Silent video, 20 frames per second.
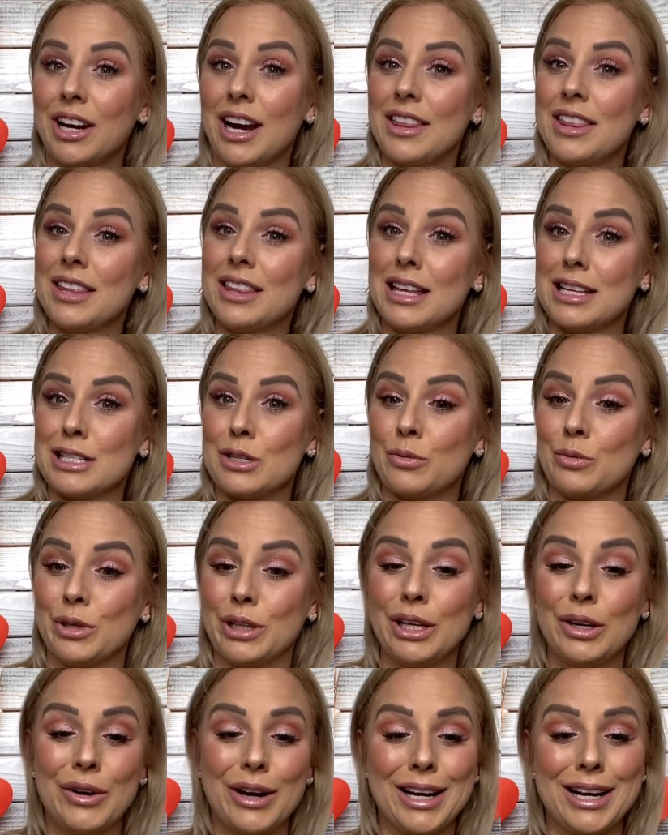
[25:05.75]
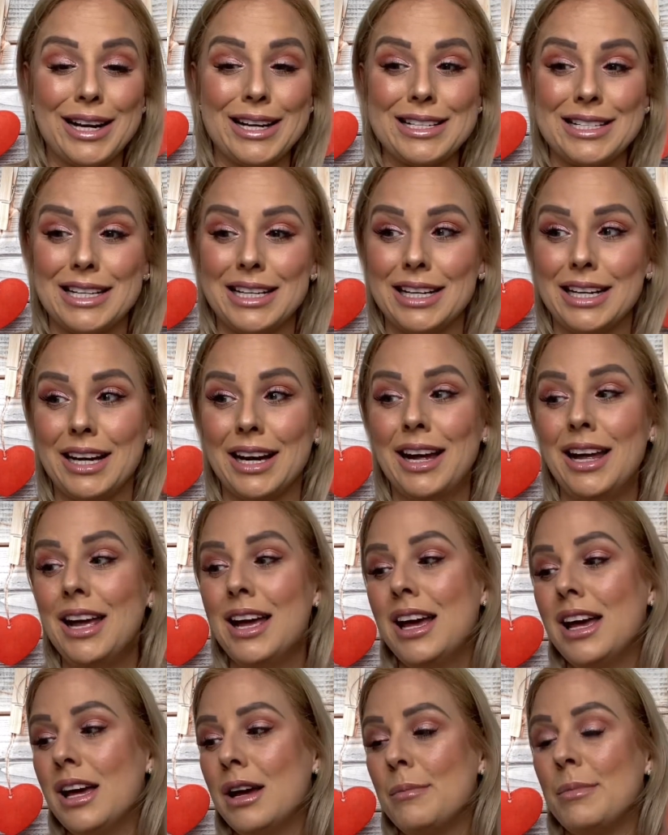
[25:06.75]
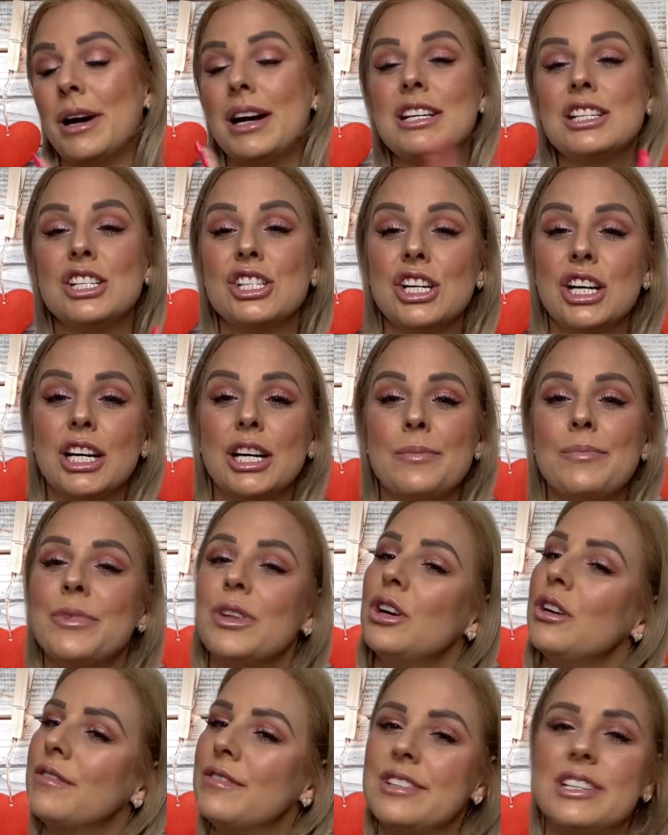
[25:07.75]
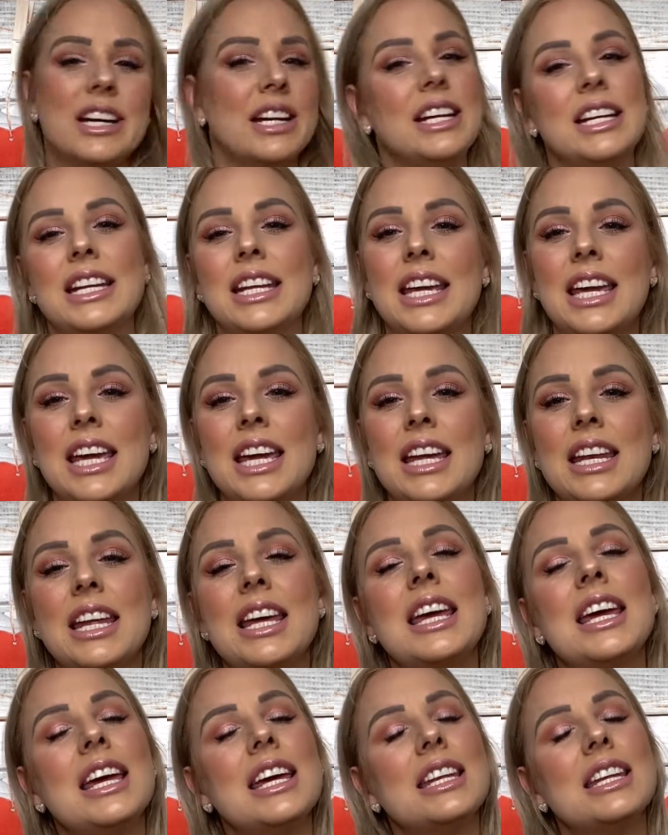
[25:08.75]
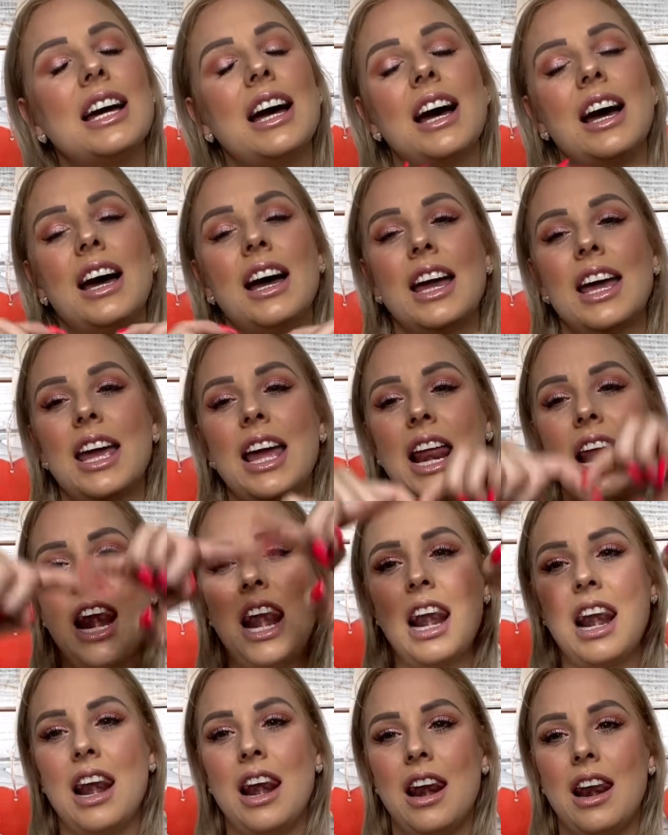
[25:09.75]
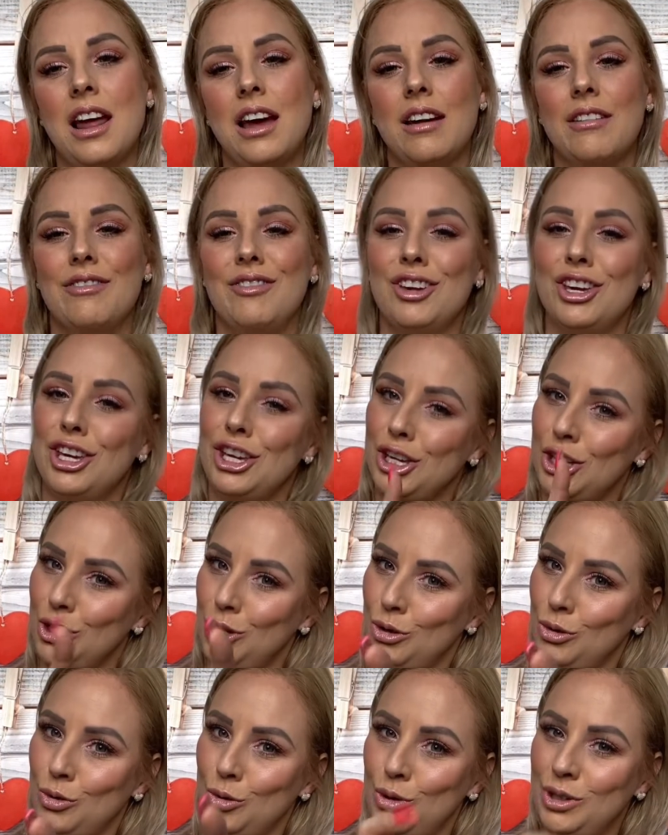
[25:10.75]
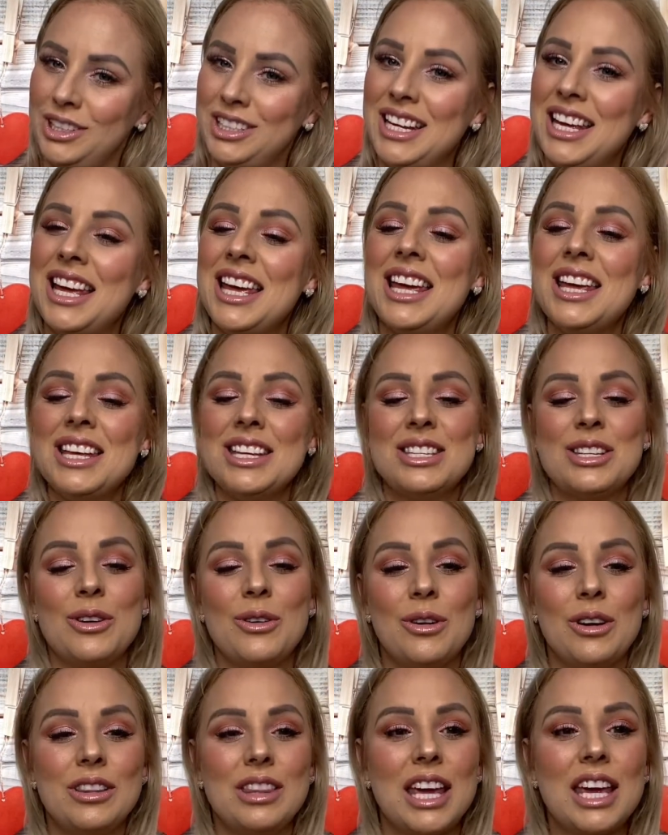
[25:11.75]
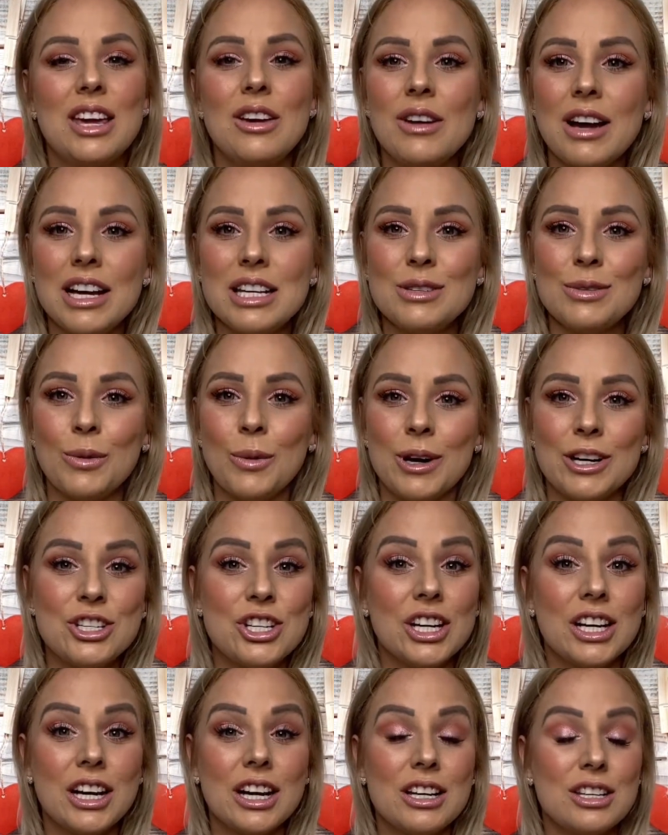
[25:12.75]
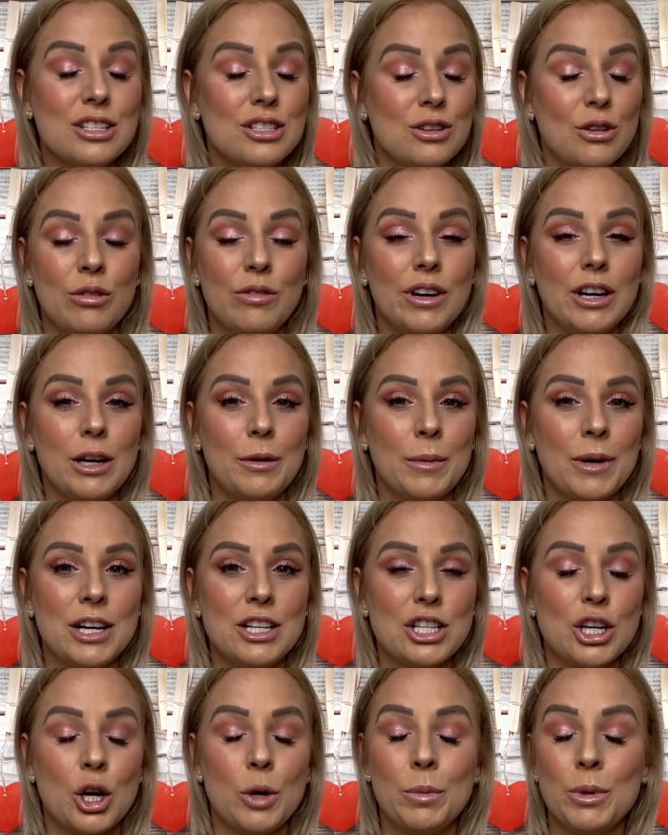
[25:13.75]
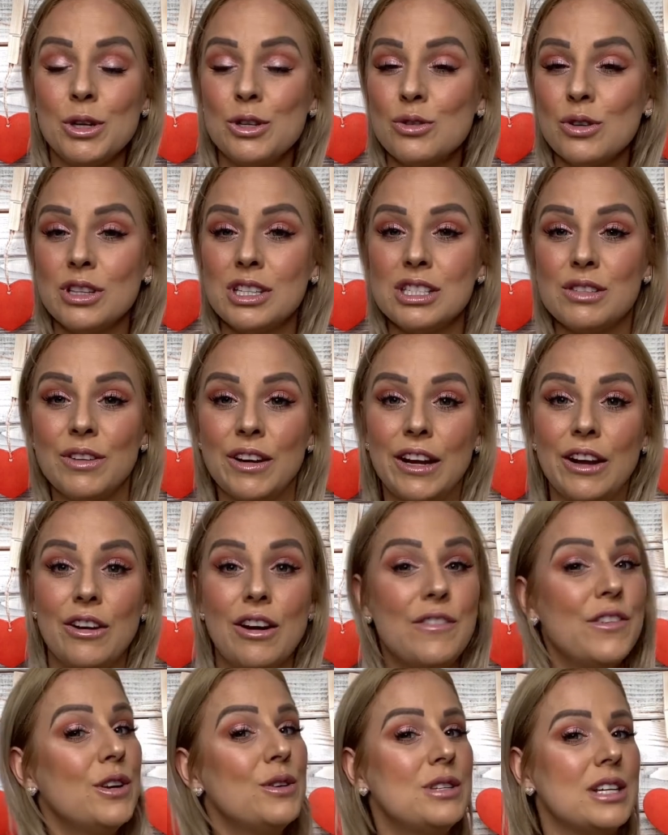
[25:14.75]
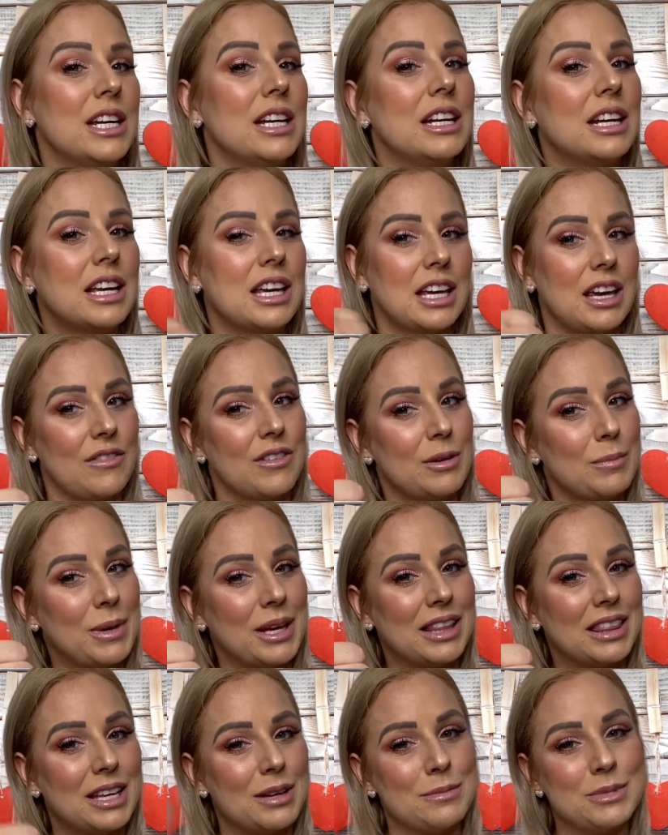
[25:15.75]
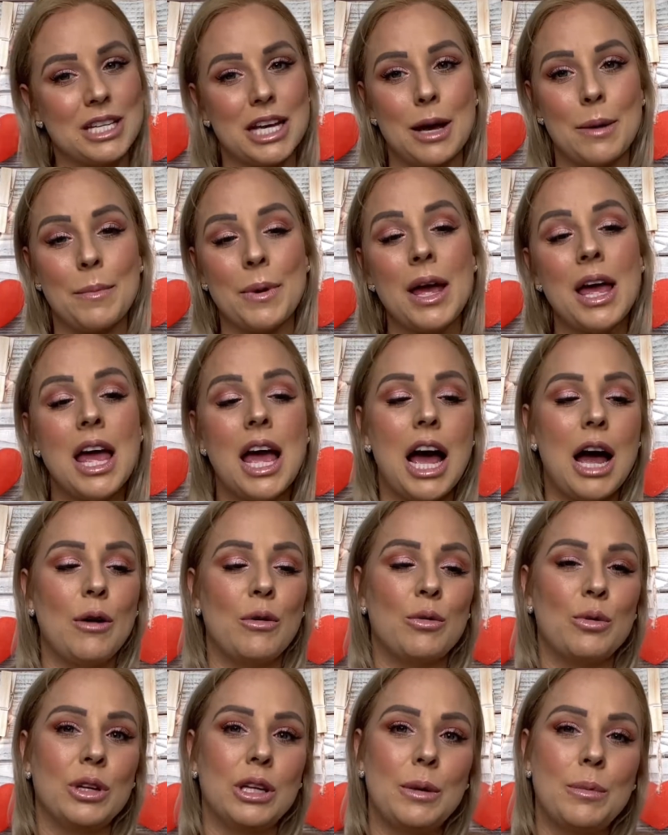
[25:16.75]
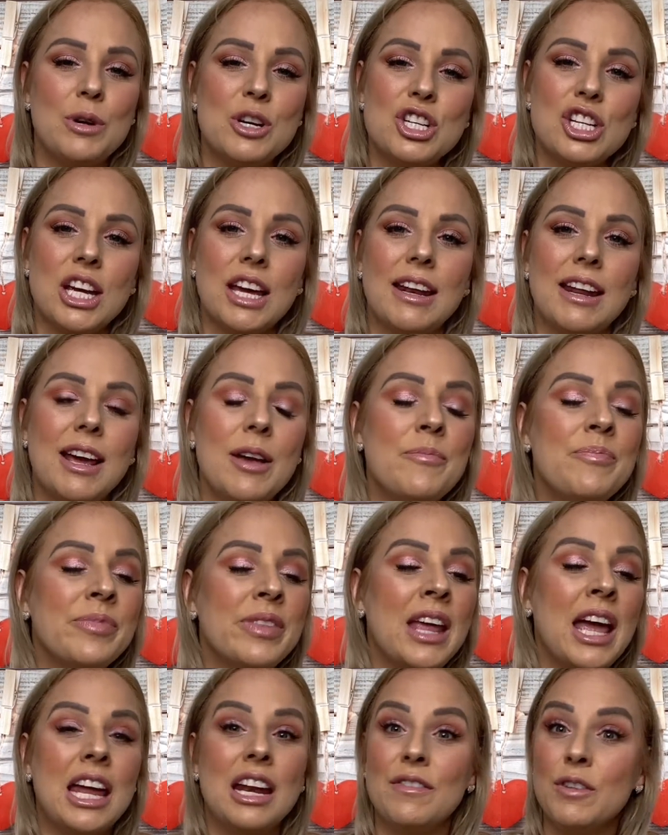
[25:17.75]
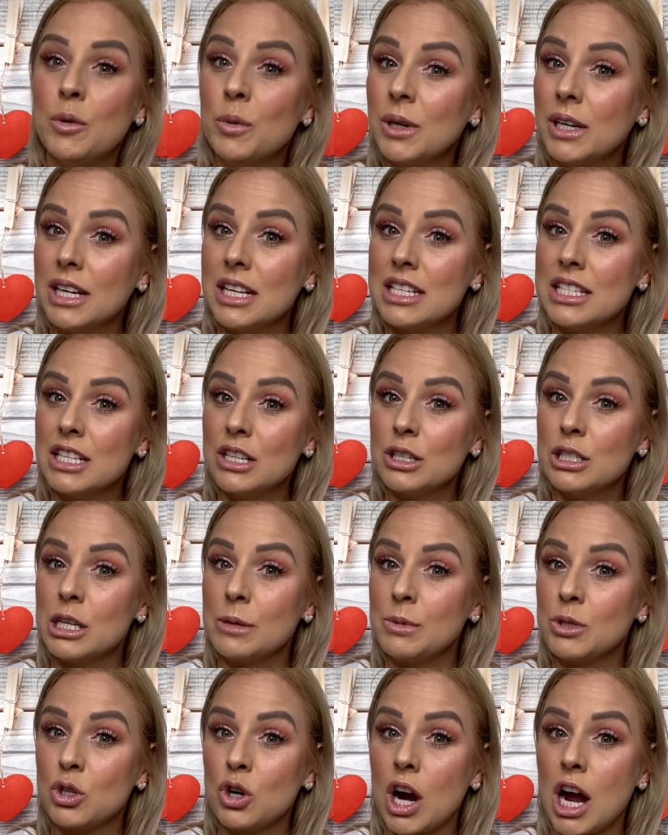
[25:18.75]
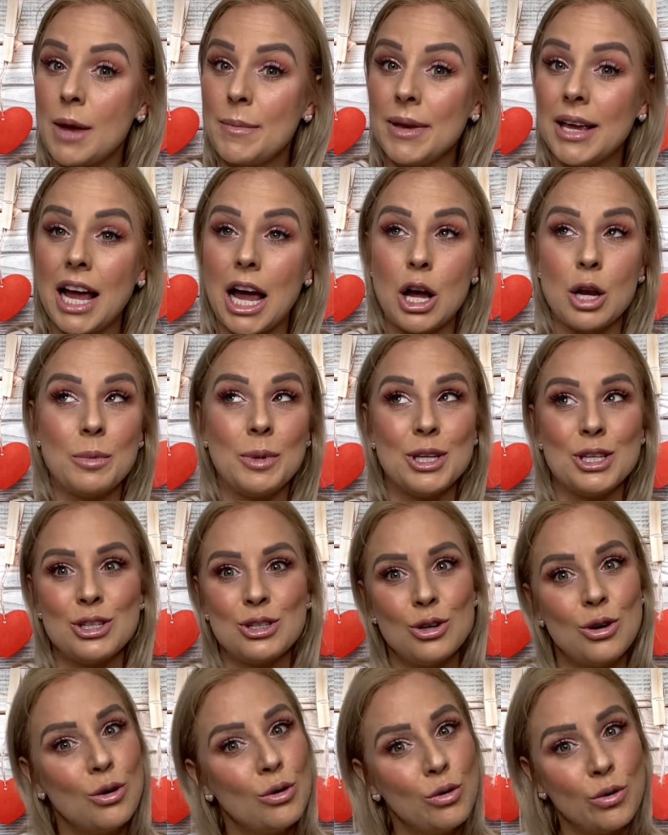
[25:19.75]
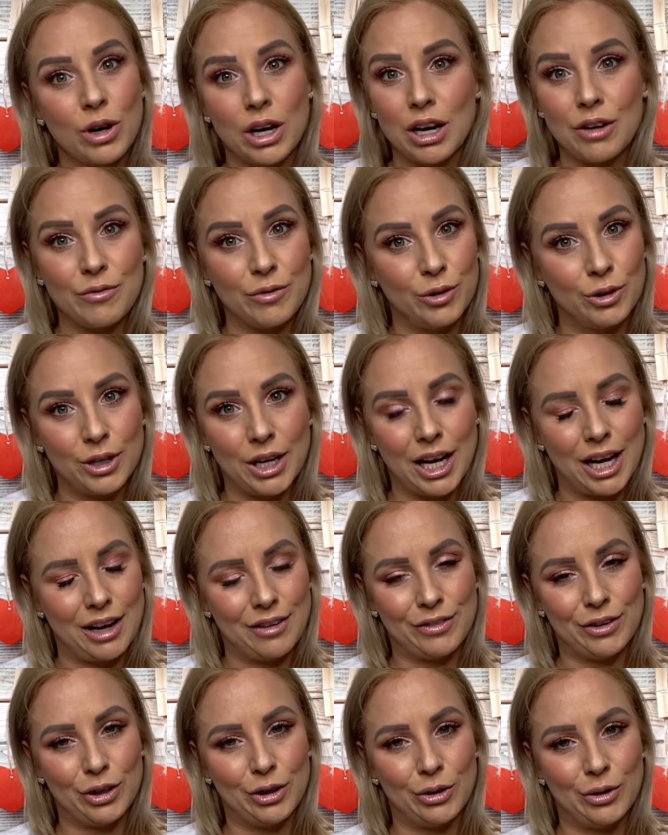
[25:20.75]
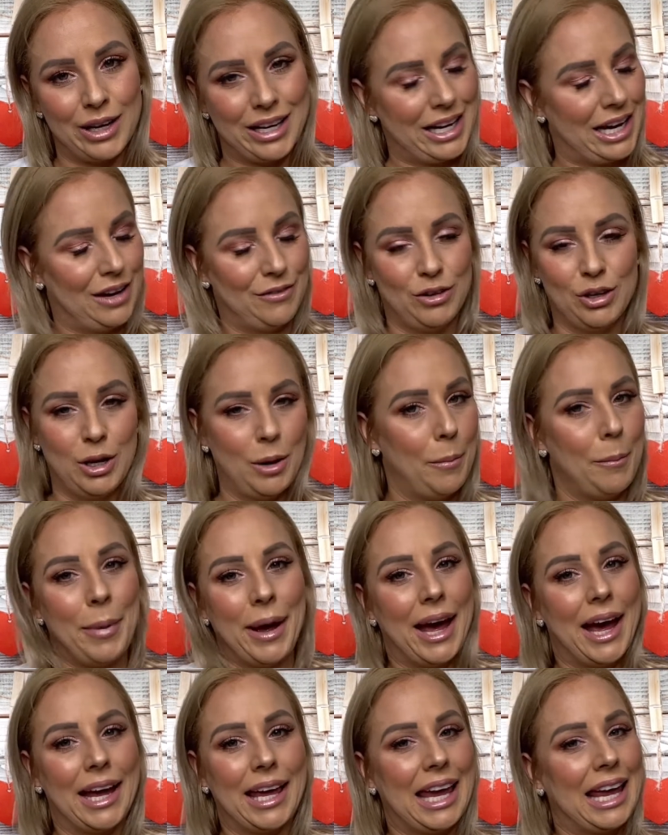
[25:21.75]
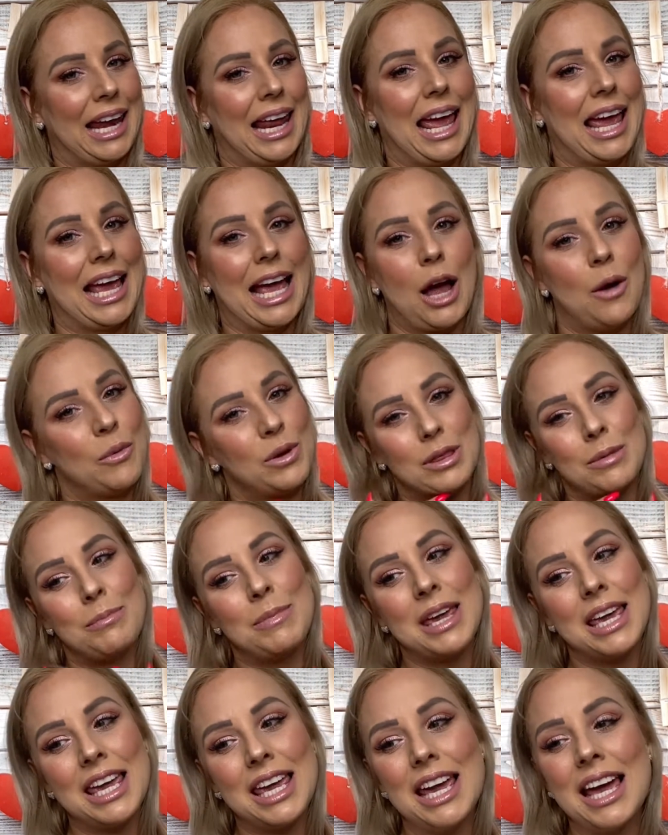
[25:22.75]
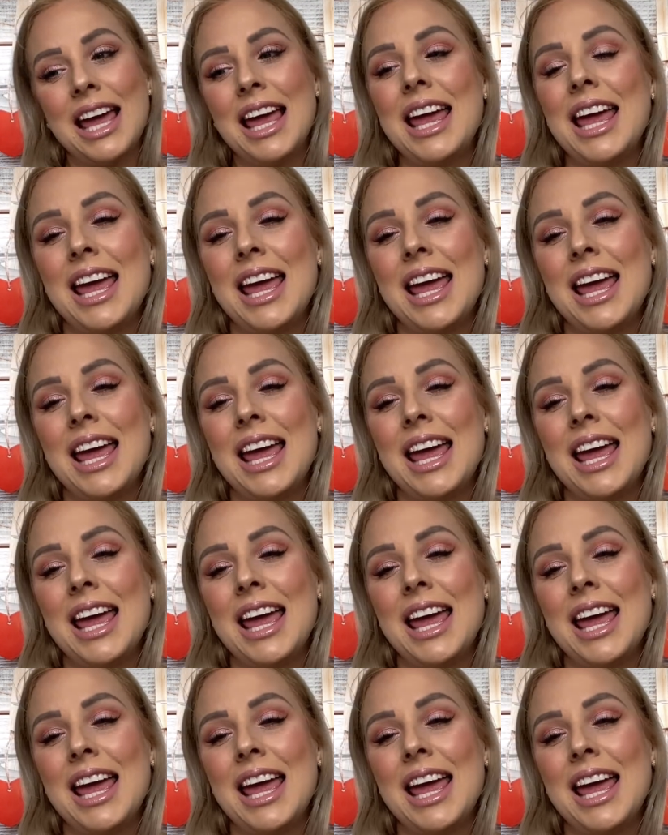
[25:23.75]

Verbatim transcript: I think that's a really great idea. BoxyCharm, you've done it again, and I love you. So thank you guys for watching so very much. I hope you enjoyed this video. If you did, give it a big thumbs up. I would really appreciate it. And if you would consider subscribing, I'd be so grateful to have you and have you come back and hang out with me.